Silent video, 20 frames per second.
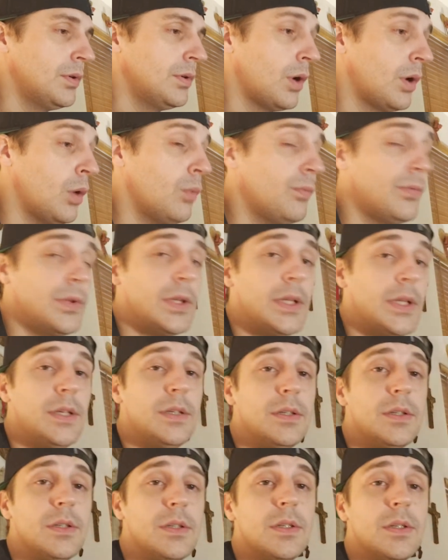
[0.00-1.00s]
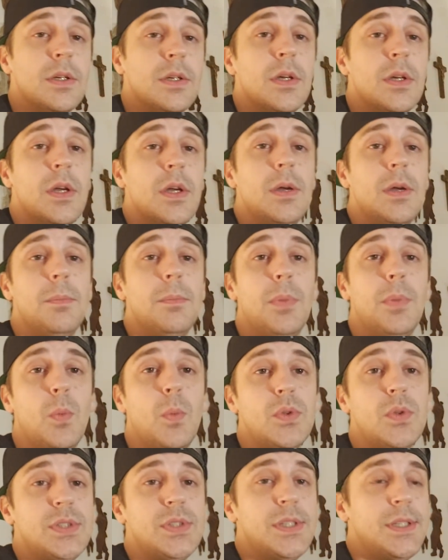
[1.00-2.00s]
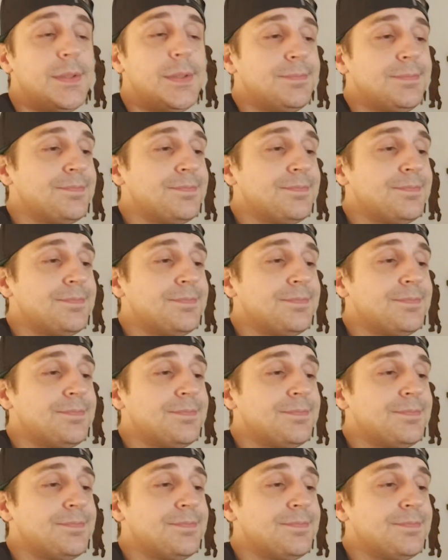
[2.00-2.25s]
hopefully. But we'll see.